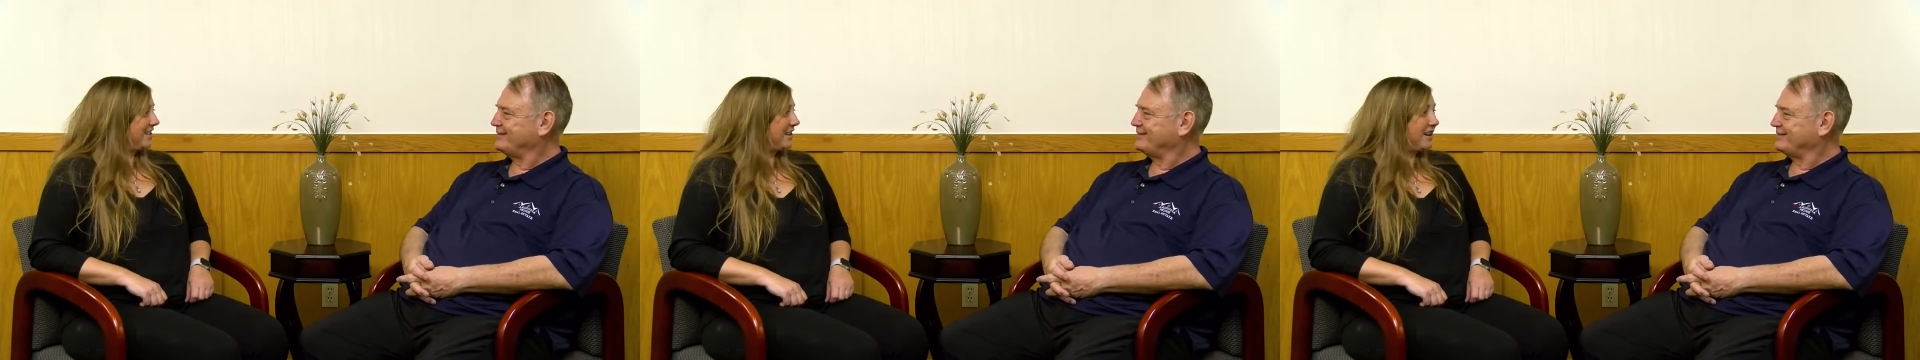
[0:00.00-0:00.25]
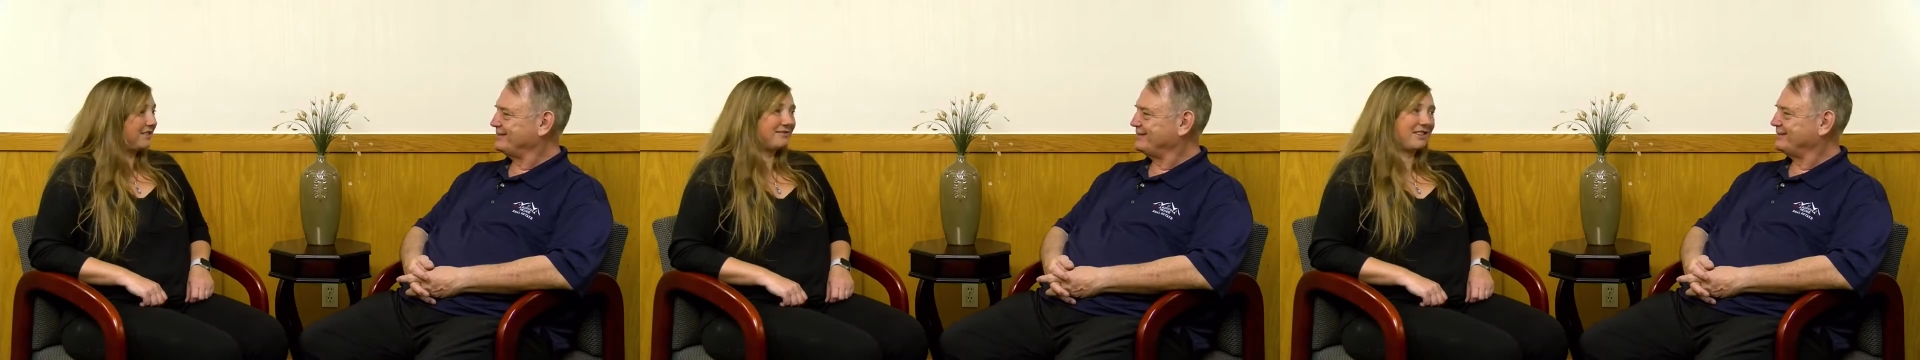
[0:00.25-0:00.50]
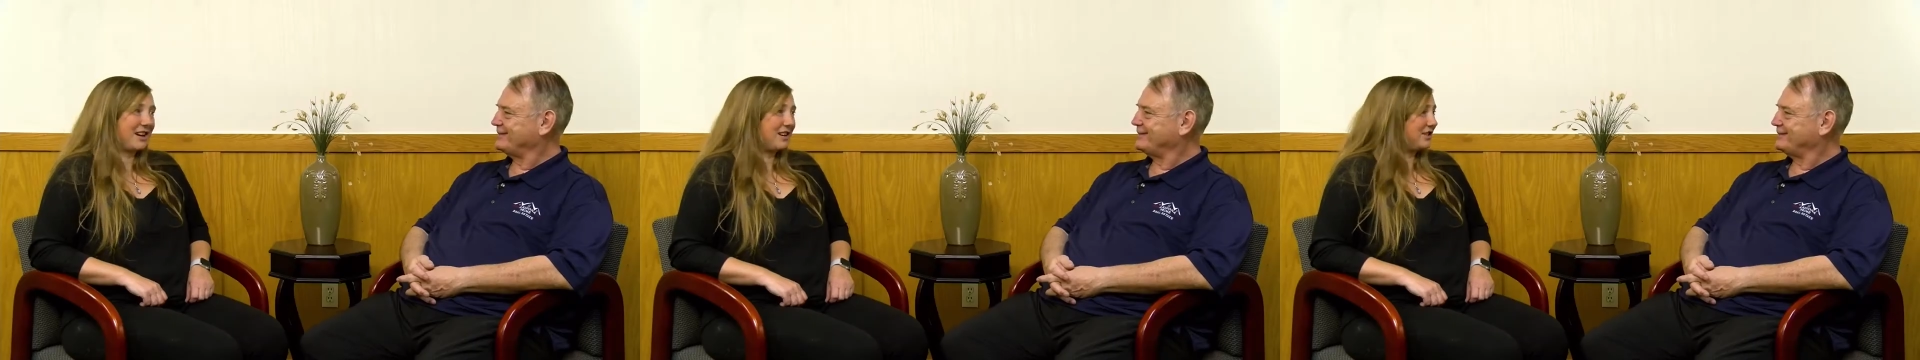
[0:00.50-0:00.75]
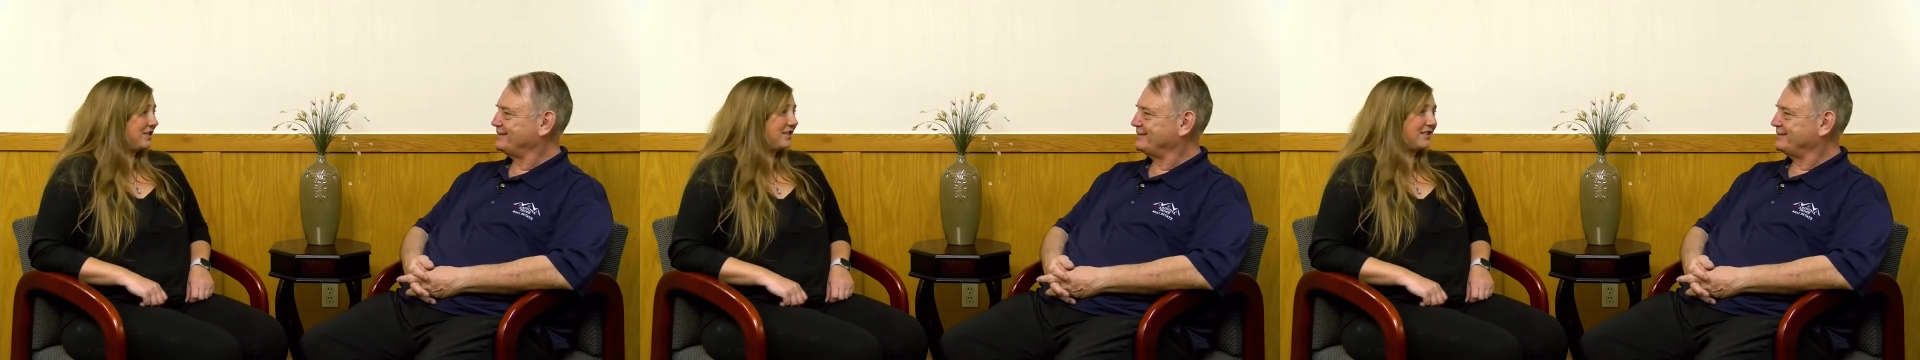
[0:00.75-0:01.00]
Speaker 1: yeah, I
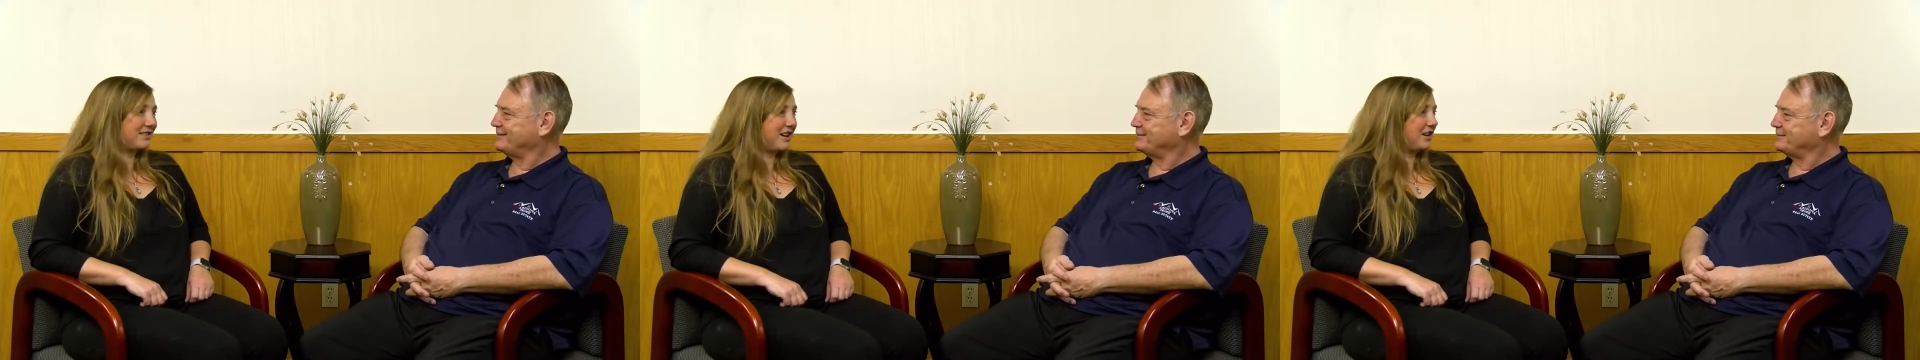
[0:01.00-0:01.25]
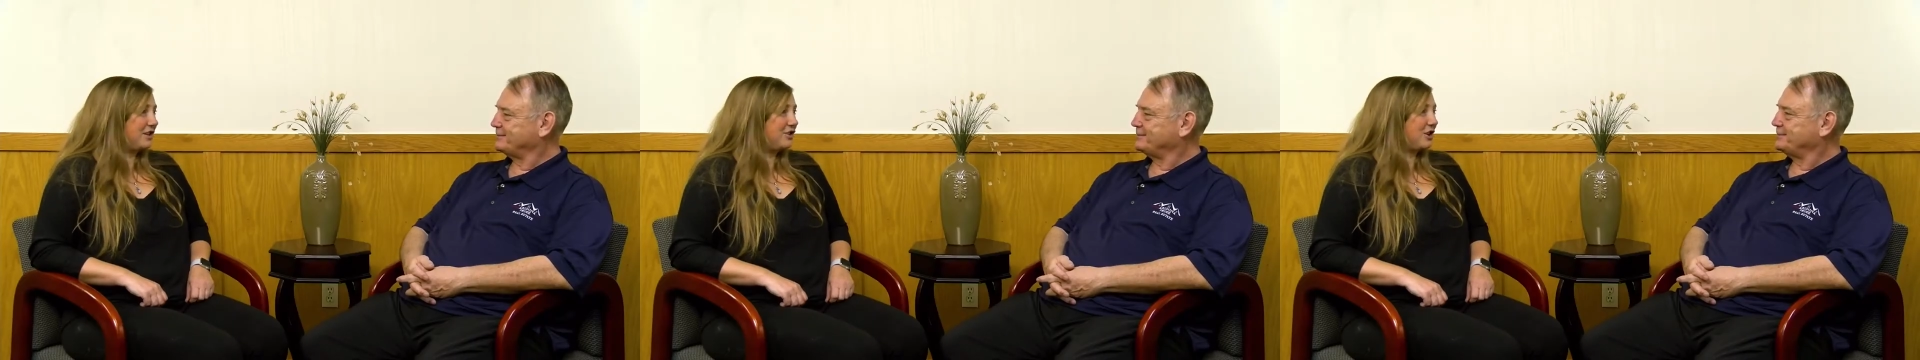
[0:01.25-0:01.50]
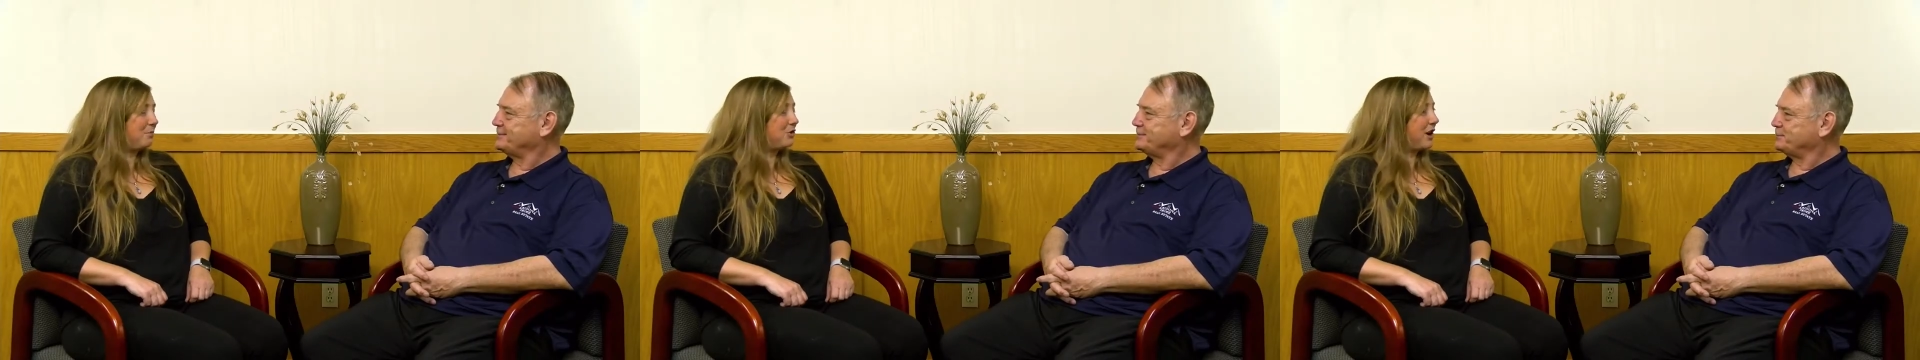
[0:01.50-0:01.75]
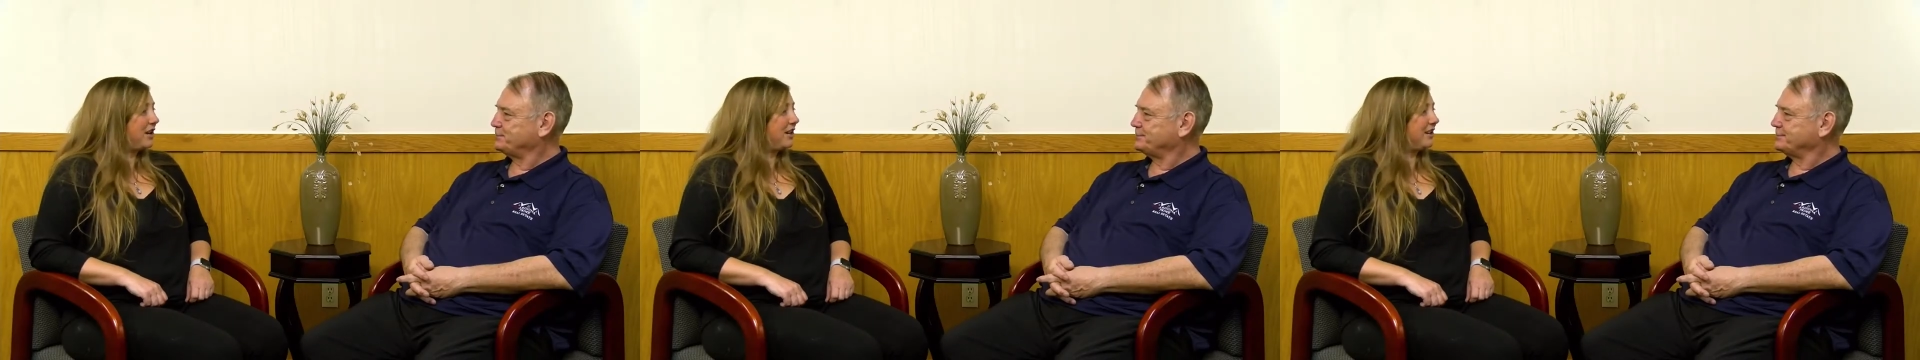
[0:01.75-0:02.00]
just kind of jumped
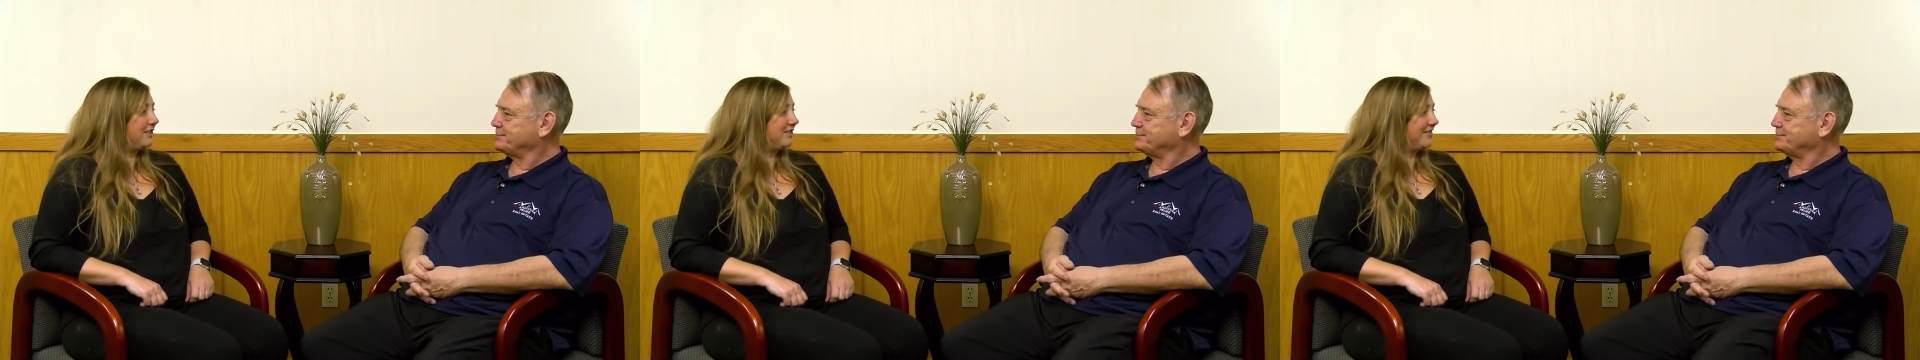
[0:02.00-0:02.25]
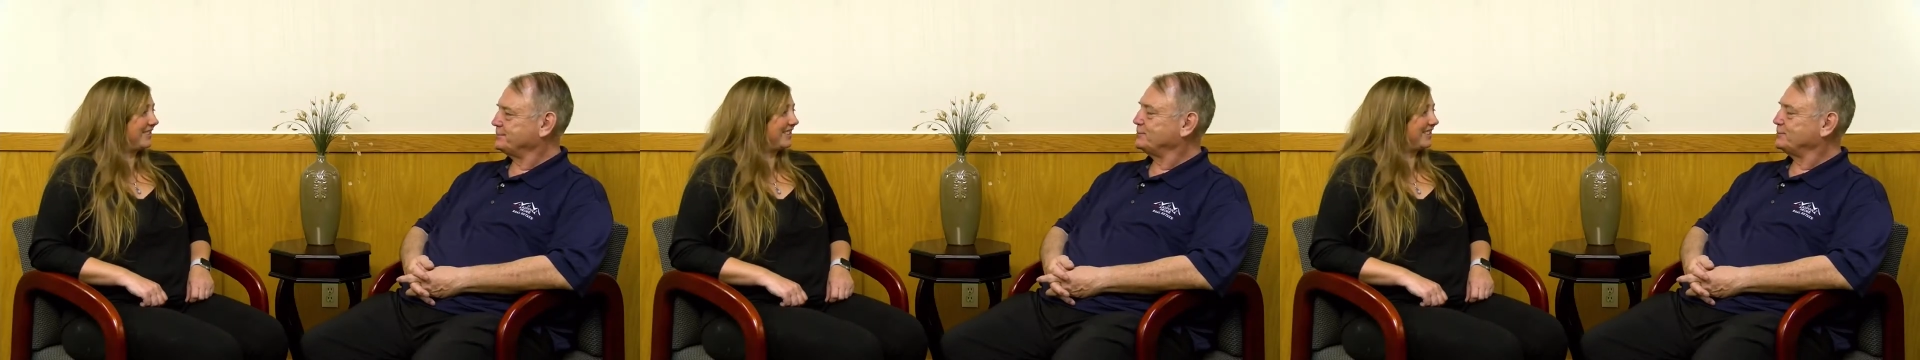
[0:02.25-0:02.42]
right in.